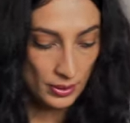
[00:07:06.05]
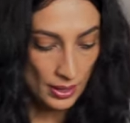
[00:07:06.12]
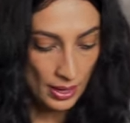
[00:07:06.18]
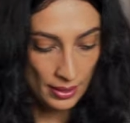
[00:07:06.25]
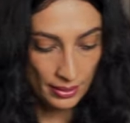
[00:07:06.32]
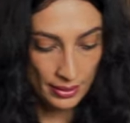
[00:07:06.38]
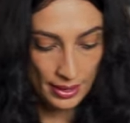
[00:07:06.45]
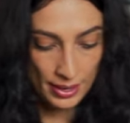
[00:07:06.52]

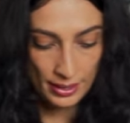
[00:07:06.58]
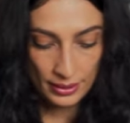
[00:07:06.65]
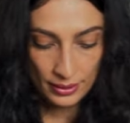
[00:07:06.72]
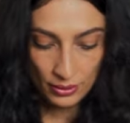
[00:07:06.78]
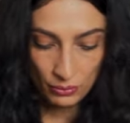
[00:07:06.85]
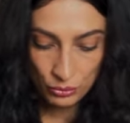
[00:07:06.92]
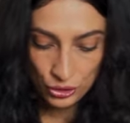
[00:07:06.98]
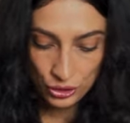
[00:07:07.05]
And
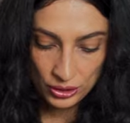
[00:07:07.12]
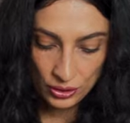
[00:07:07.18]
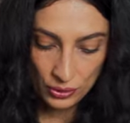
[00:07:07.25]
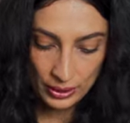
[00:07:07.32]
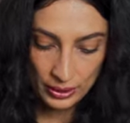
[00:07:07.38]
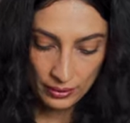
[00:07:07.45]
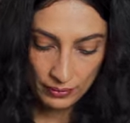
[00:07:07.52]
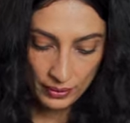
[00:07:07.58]
then we're just
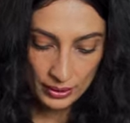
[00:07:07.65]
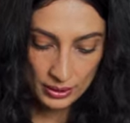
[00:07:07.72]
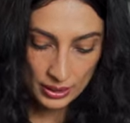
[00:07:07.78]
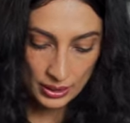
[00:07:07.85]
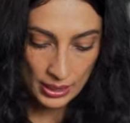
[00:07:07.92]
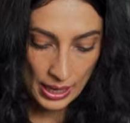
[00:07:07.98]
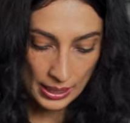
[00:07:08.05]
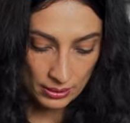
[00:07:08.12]
going to give this
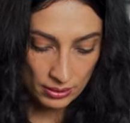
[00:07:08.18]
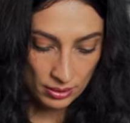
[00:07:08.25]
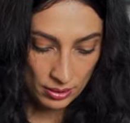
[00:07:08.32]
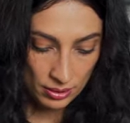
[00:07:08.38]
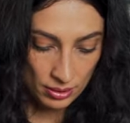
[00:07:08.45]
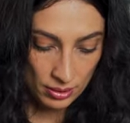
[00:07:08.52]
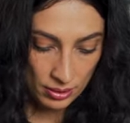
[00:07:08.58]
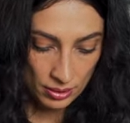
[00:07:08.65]
a
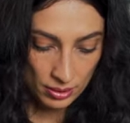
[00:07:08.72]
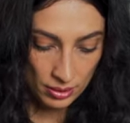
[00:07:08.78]
nice